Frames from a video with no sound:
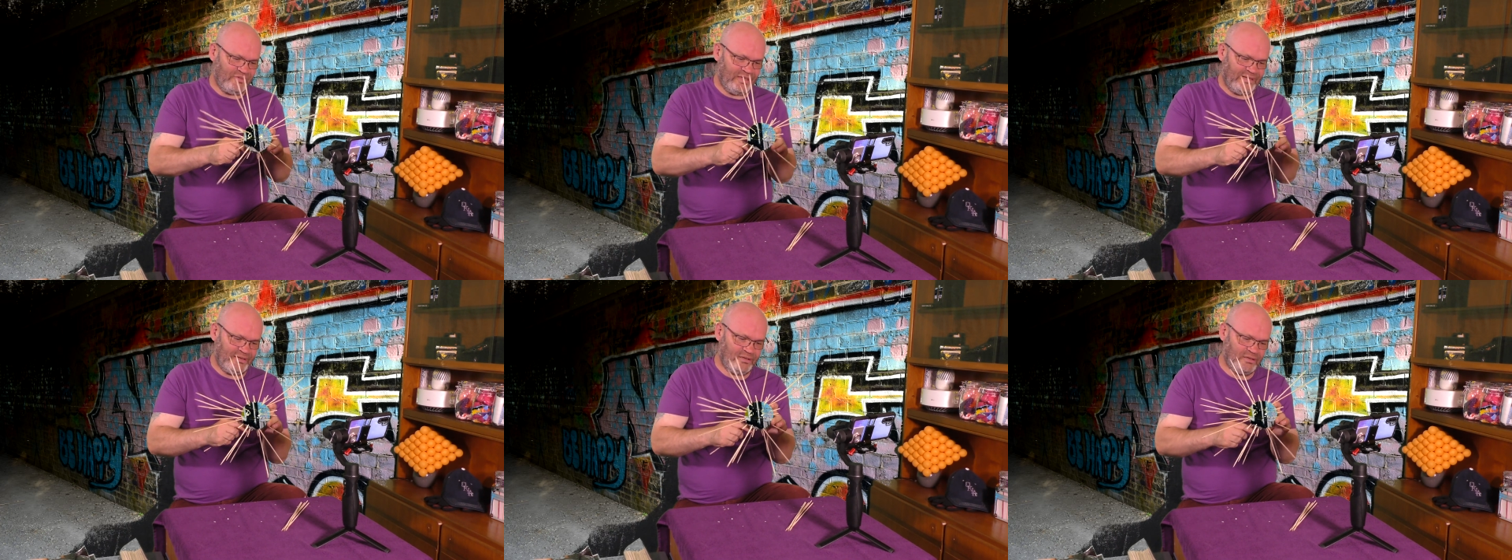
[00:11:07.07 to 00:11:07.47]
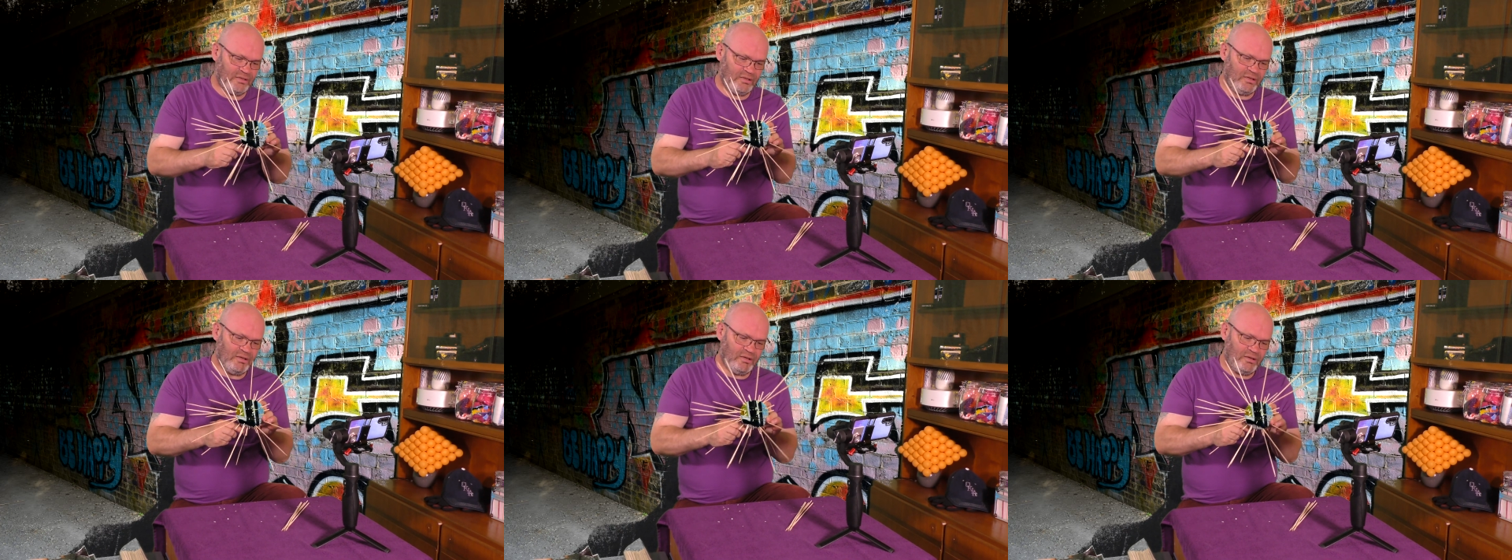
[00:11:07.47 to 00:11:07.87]
And
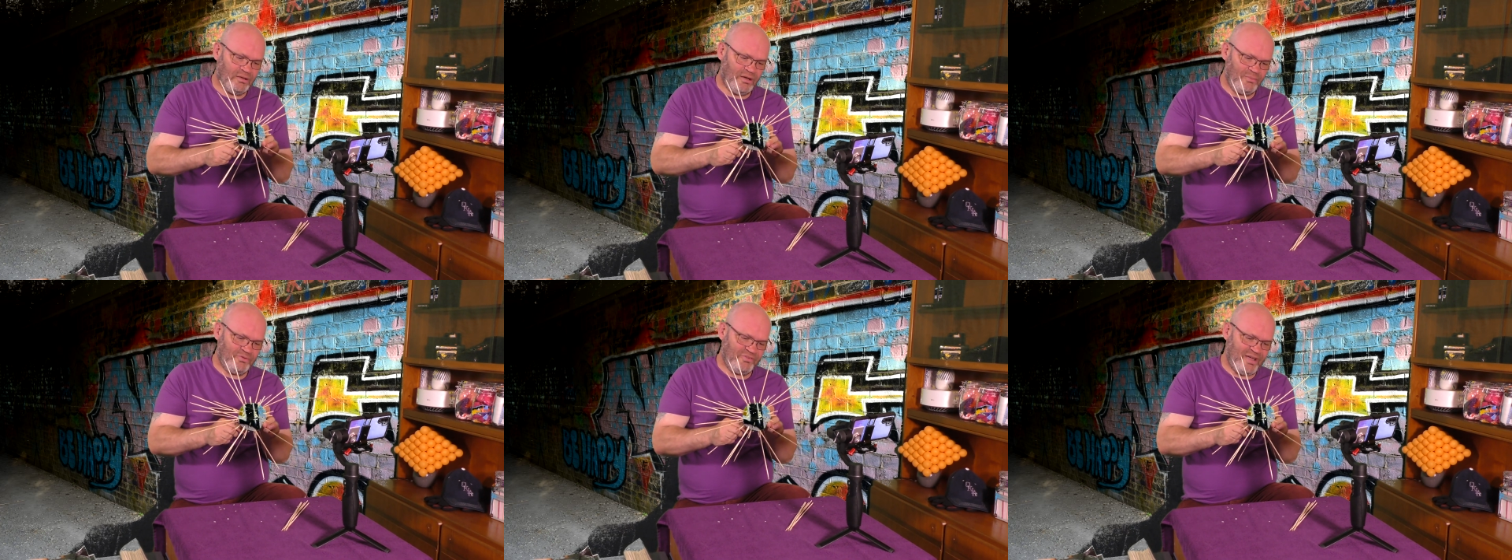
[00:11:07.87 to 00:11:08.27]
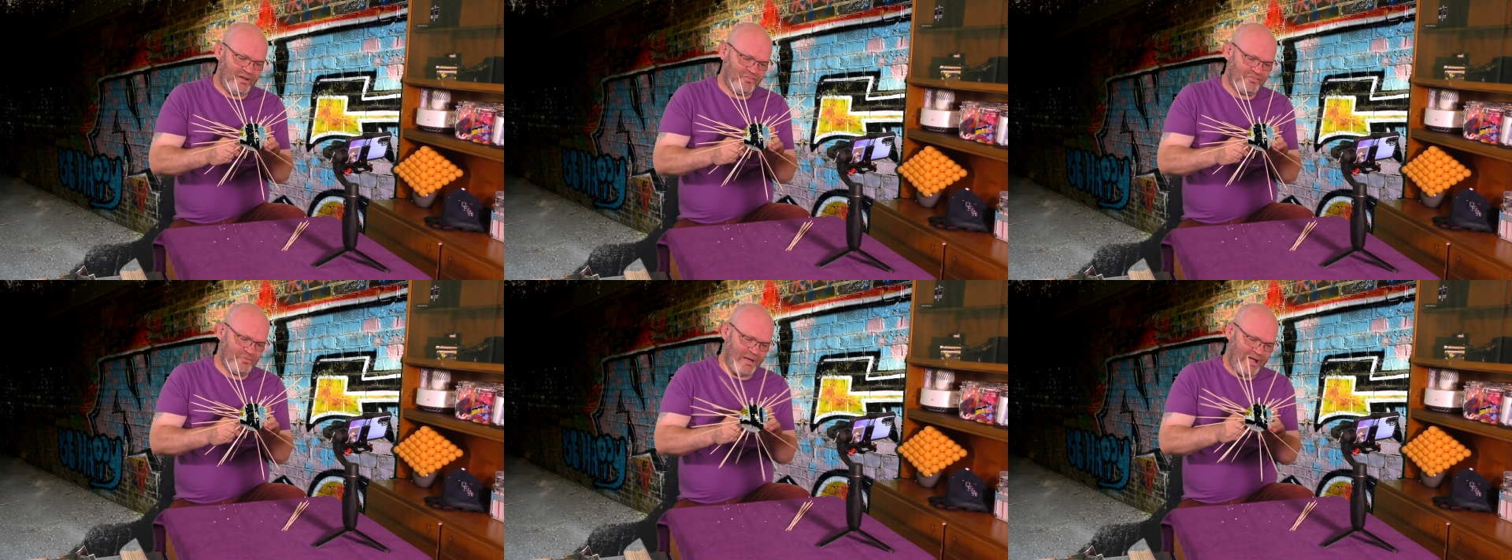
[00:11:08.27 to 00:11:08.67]
I was
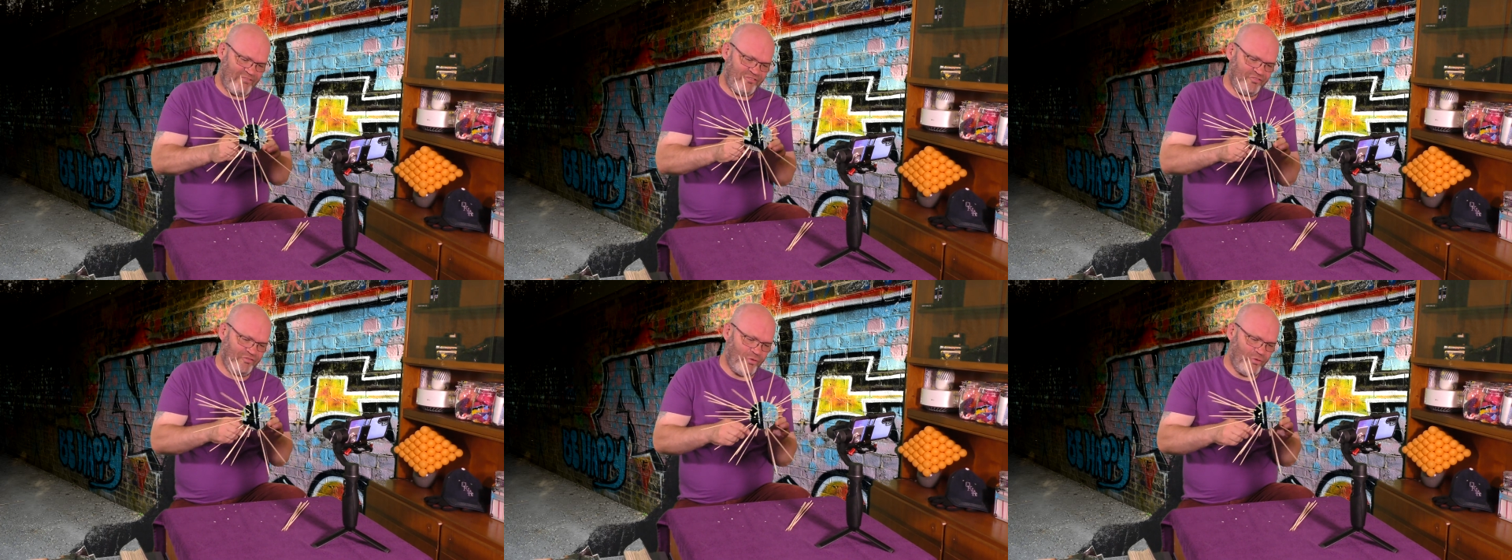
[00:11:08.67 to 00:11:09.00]
out for about